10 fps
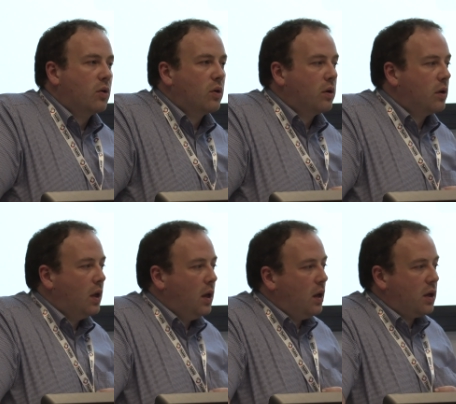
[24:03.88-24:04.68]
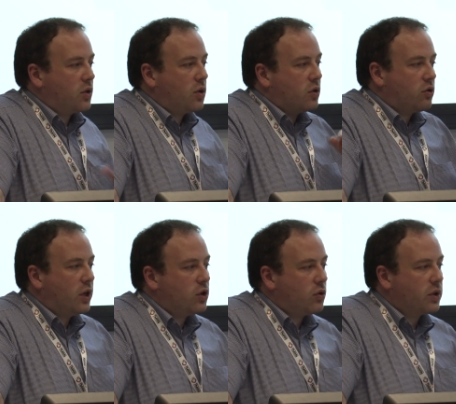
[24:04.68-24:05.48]
or a certain
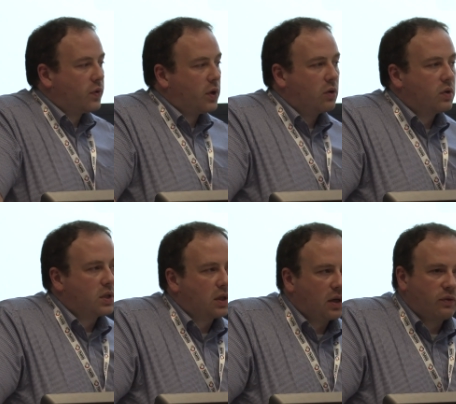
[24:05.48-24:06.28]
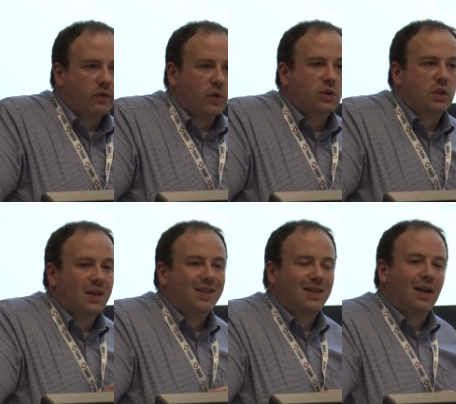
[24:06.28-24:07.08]
threshold for an increase in a liver function
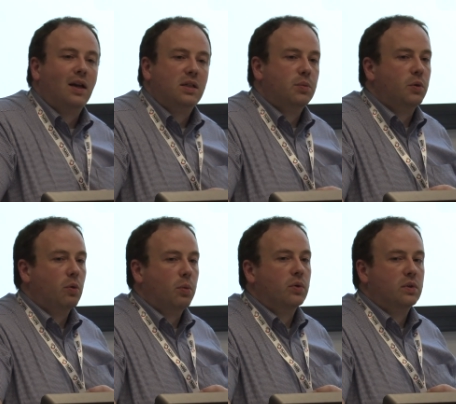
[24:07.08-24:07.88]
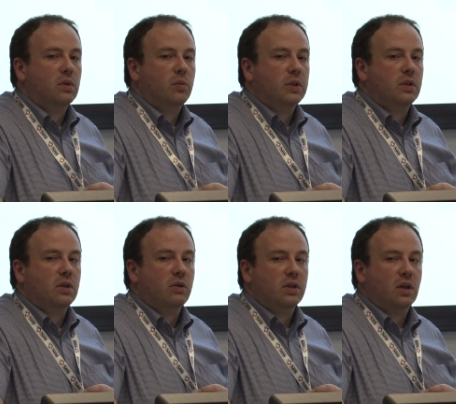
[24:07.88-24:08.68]
test, that has to be reported to them as a
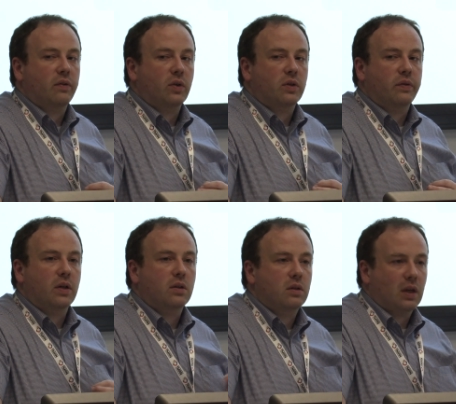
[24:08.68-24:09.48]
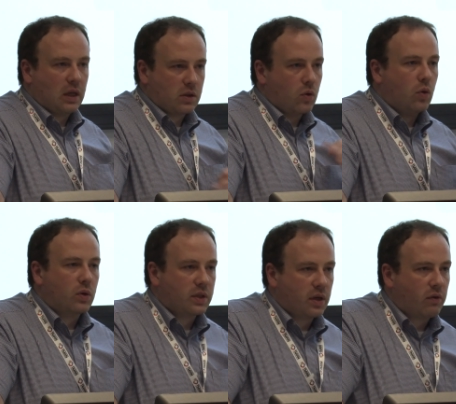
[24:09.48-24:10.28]
serious adverse event that has a
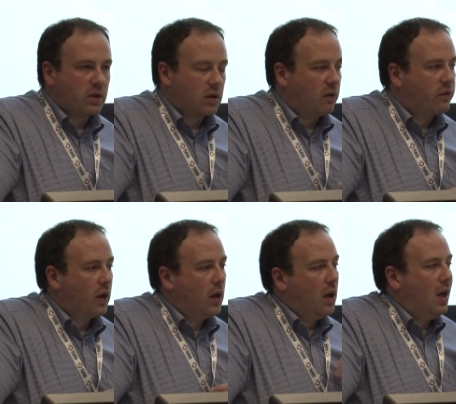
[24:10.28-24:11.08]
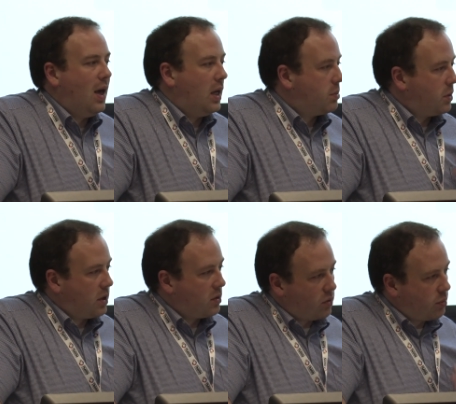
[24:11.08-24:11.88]
whole series of
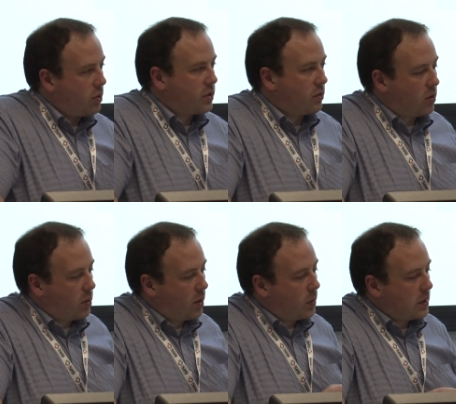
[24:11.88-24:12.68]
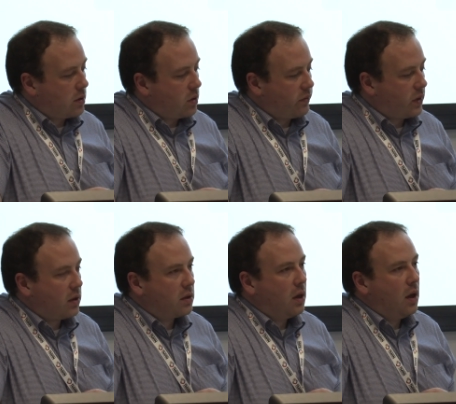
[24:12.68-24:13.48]
expedited reporting requirements and all of
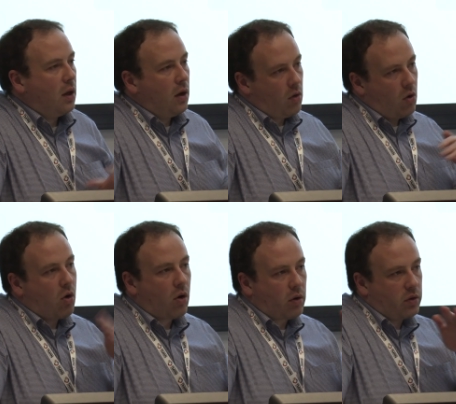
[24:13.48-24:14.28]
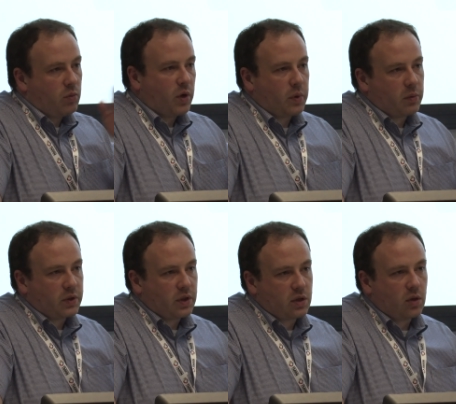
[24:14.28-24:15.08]
that. Or you might be able
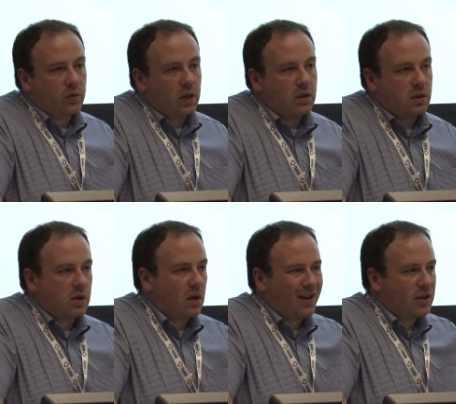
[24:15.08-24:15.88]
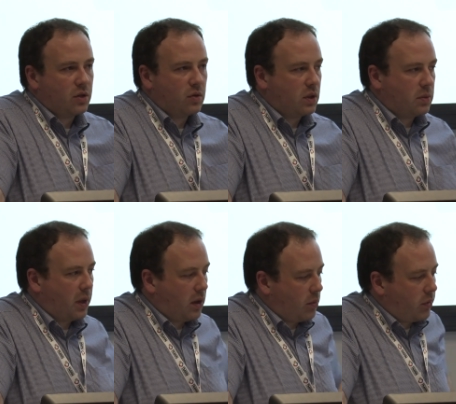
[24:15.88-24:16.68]
to exclude things and say, I actually don't need to
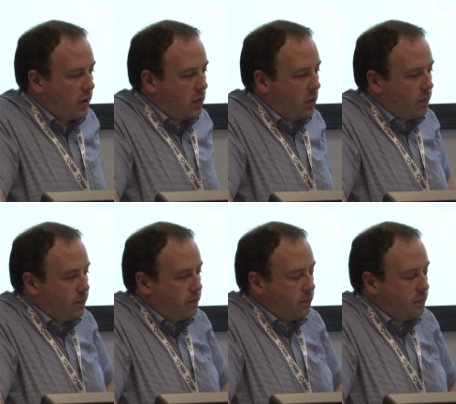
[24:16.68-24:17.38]
panic about this one.